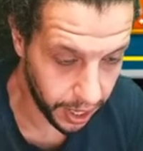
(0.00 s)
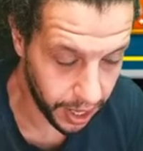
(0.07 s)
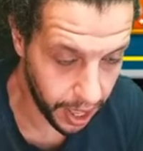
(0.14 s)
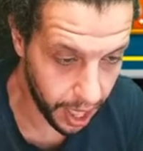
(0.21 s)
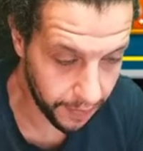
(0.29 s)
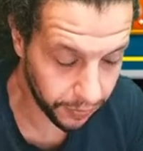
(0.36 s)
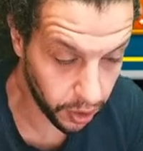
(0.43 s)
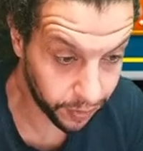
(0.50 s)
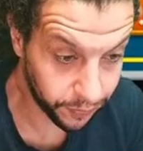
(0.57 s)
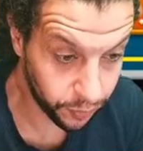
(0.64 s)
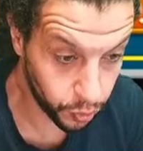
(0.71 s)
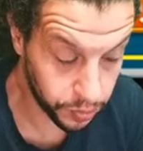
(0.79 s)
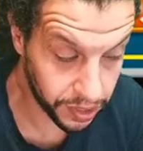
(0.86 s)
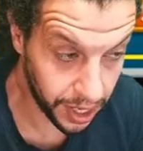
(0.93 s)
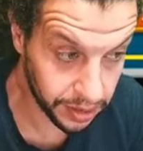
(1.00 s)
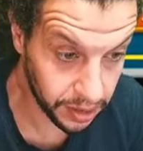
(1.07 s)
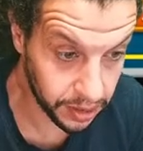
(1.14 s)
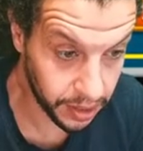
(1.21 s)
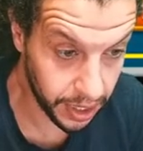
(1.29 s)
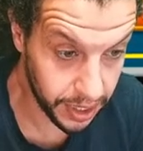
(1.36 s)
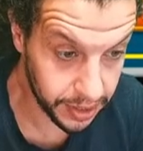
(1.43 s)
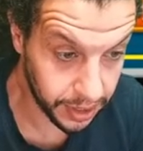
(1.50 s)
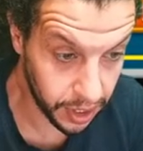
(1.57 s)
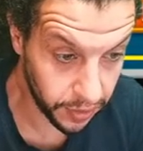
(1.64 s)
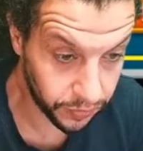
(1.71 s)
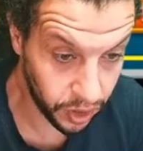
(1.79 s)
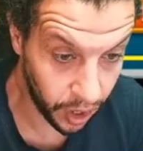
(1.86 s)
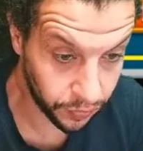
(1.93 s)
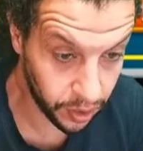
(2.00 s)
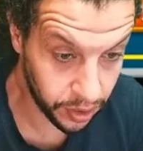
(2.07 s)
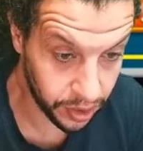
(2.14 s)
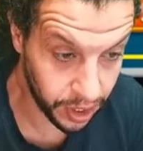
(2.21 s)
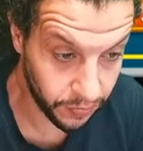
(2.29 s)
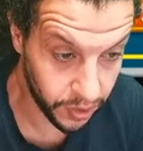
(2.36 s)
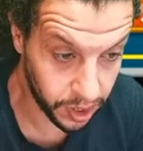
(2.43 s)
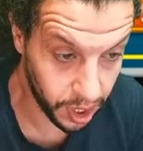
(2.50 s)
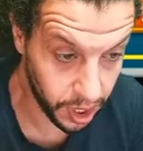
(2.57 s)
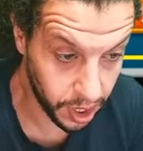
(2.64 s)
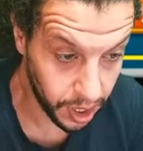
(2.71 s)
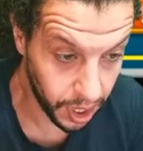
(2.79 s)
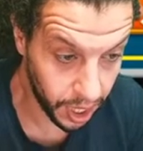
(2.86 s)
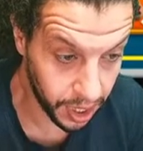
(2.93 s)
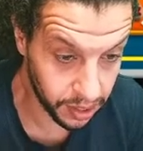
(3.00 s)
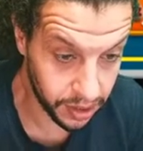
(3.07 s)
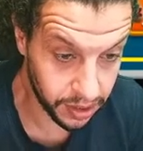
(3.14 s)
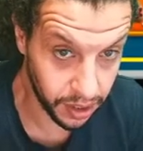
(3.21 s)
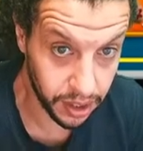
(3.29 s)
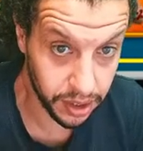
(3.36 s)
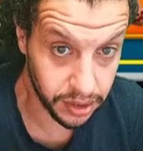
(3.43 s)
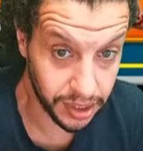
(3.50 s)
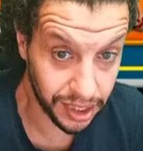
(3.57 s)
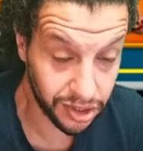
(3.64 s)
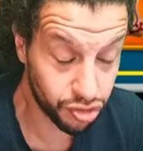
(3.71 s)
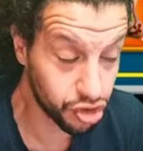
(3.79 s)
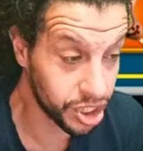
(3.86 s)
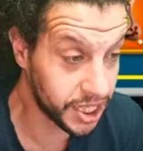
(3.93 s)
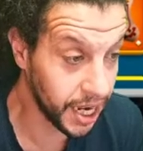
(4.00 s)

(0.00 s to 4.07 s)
and I have like 4,000 days left after KVK, and Dennis. That's